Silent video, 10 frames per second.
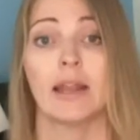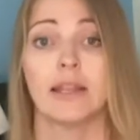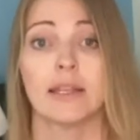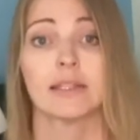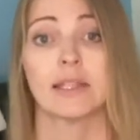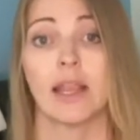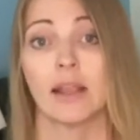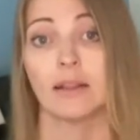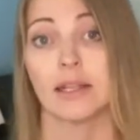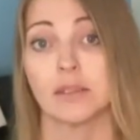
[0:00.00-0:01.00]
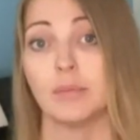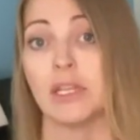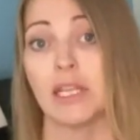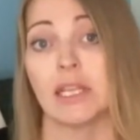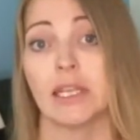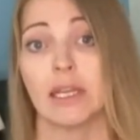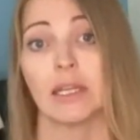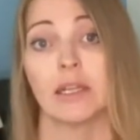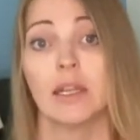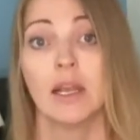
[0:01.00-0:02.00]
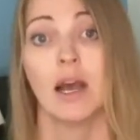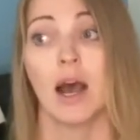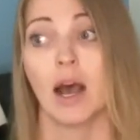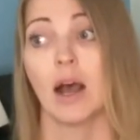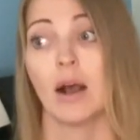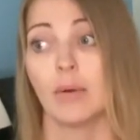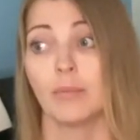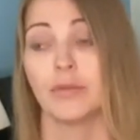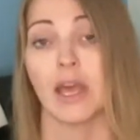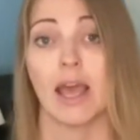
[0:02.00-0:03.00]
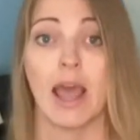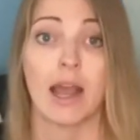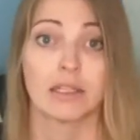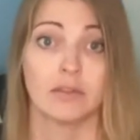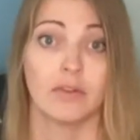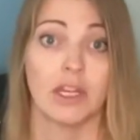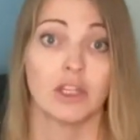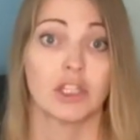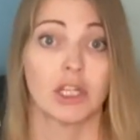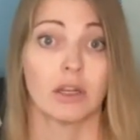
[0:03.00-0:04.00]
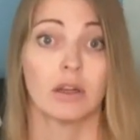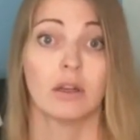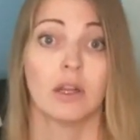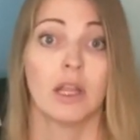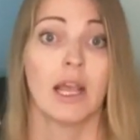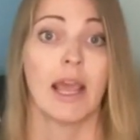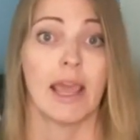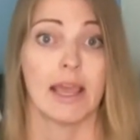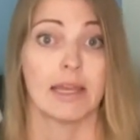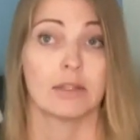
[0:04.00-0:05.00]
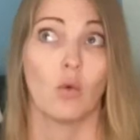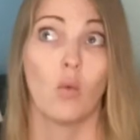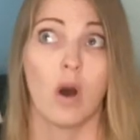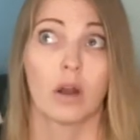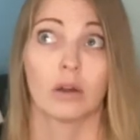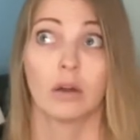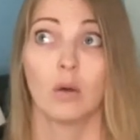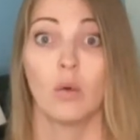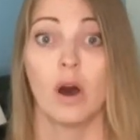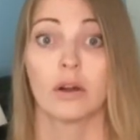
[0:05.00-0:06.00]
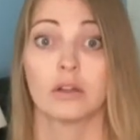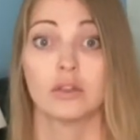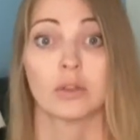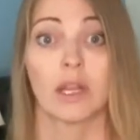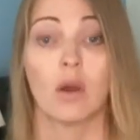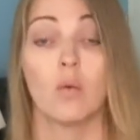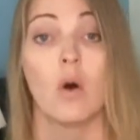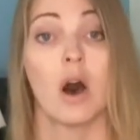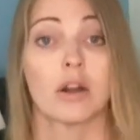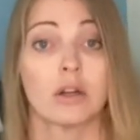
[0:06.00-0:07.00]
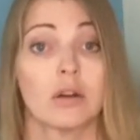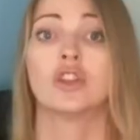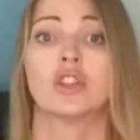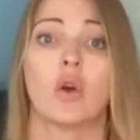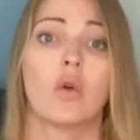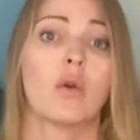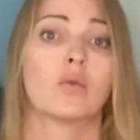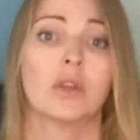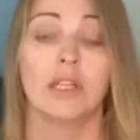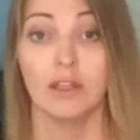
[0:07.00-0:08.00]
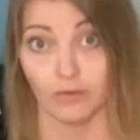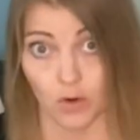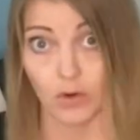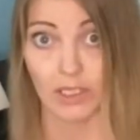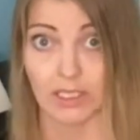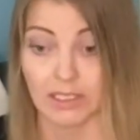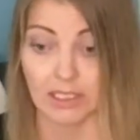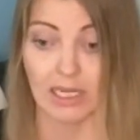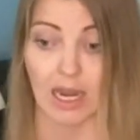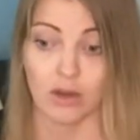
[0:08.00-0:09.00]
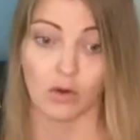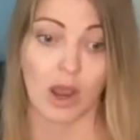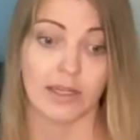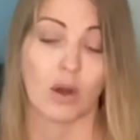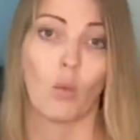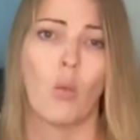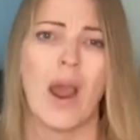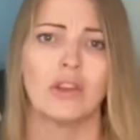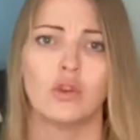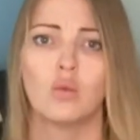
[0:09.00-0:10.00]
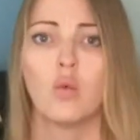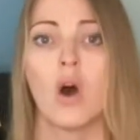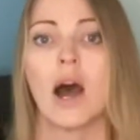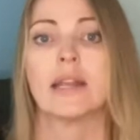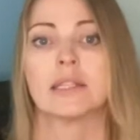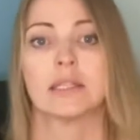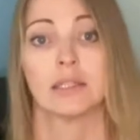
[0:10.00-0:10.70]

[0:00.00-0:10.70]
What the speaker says: they say, let's begin that activation. And water, drink water. So really focusing today, you guys, on what you want